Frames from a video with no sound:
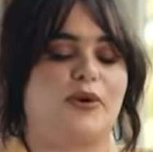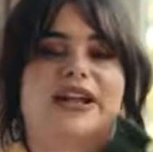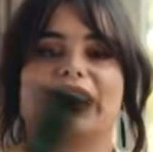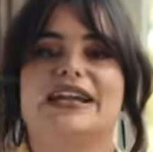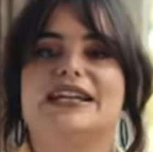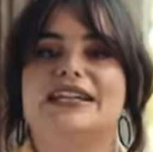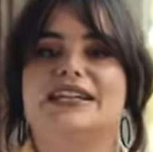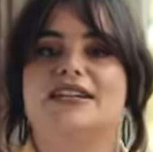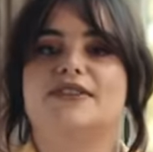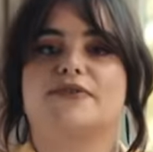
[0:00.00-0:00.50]

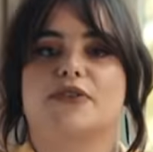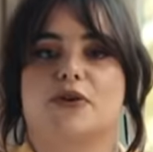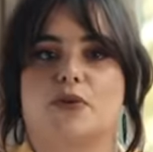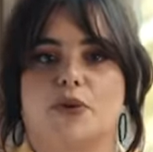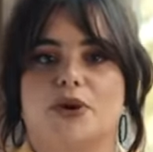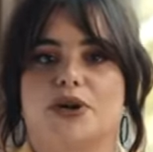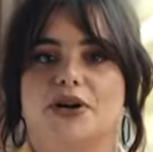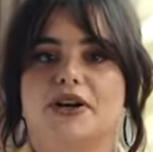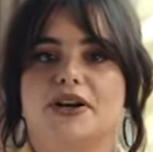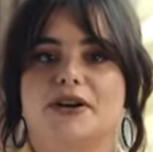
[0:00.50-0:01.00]
what I need
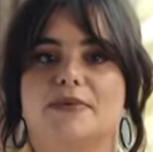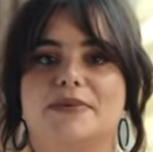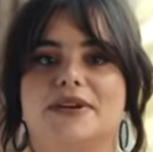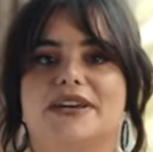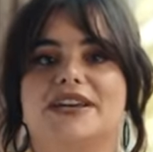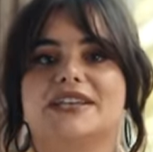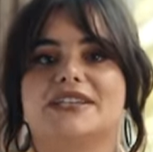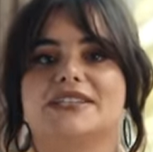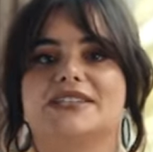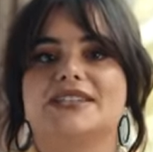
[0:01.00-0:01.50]
for work
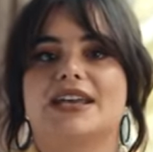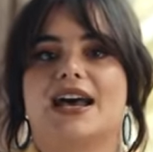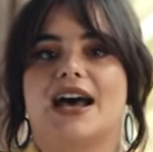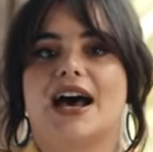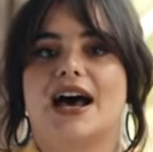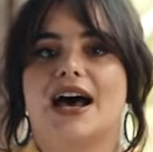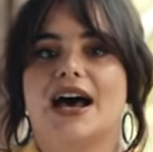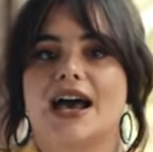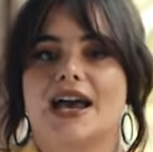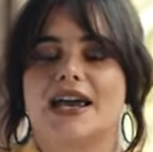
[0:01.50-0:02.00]
because
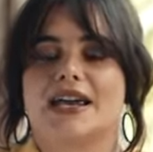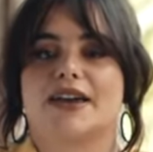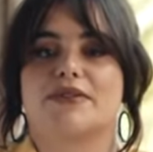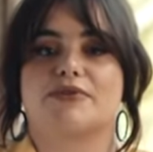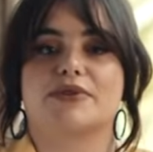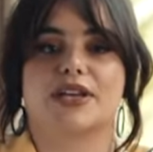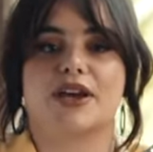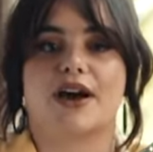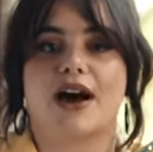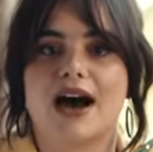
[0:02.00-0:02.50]
I
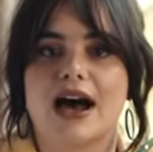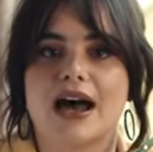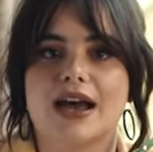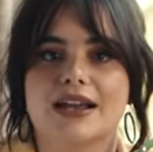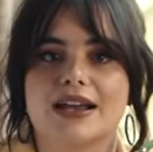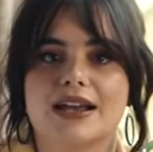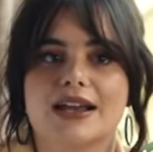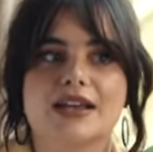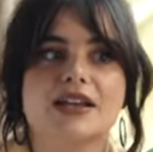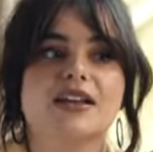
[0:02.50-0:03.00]
get really
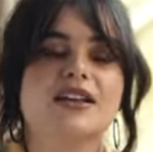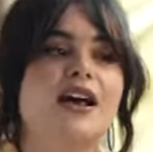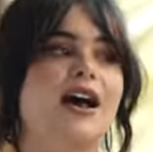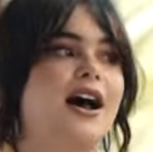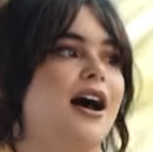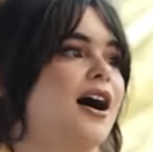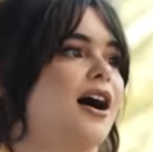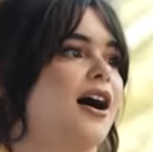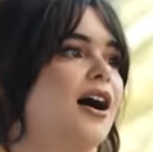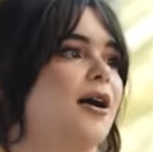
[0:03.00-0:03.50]
hot.
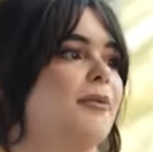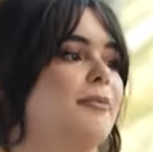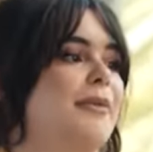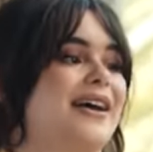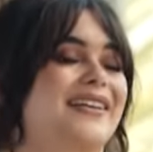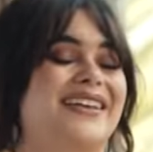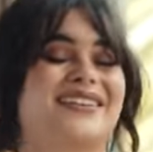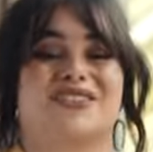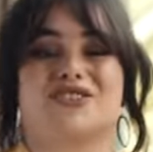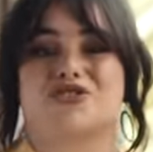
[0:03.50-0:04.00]
I
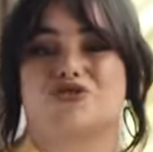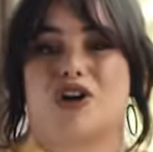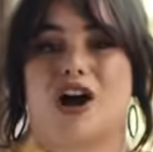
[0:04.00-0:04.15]
like